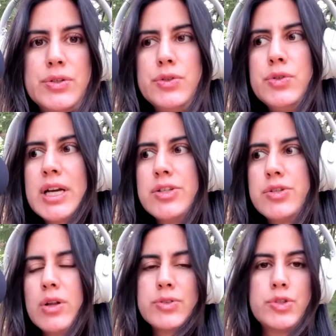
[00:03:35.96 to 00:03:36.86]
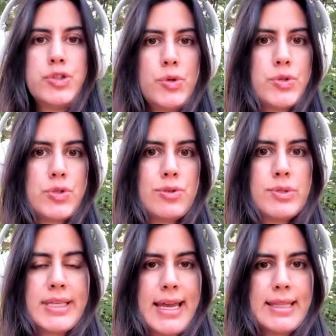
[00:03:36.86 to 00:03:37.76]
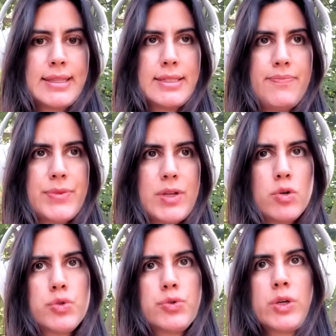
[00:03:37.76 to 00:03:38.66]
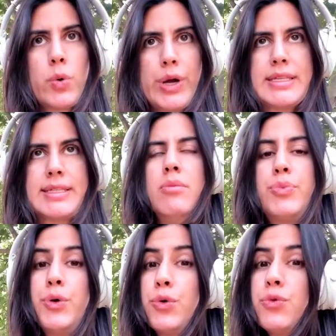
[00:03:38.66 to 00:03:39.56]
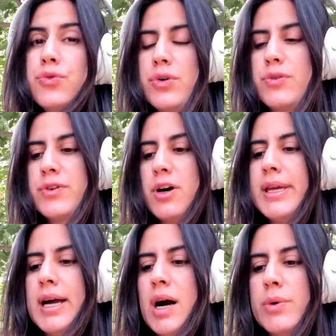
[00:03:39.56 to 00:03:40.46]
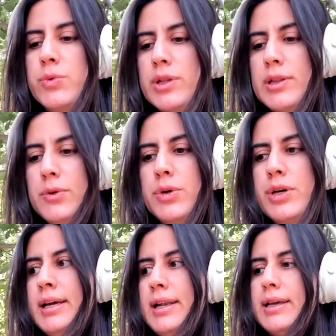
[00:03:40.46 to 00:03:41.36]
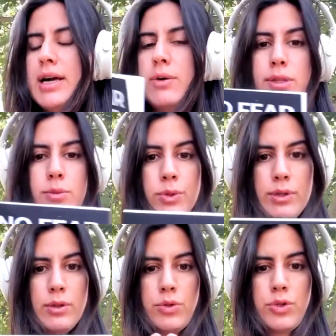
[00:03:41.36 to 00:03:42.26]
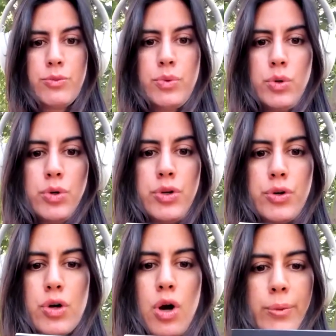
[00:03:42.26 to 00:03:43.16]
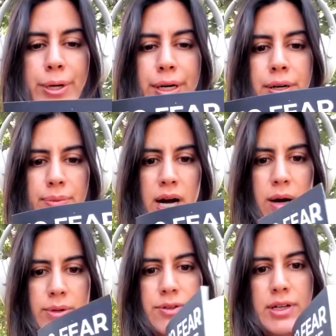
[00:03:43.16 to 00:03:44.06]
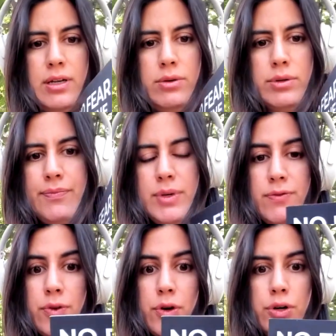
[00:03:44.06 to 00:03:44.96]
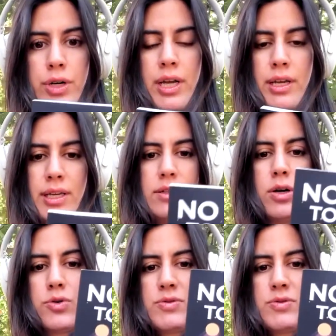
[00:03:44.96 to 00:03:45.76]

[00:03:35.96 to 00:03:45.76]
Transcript: you can also choose to send or to request proof of copy, how it would look, like how it would look, your book, your cover, how it's going to look before it goes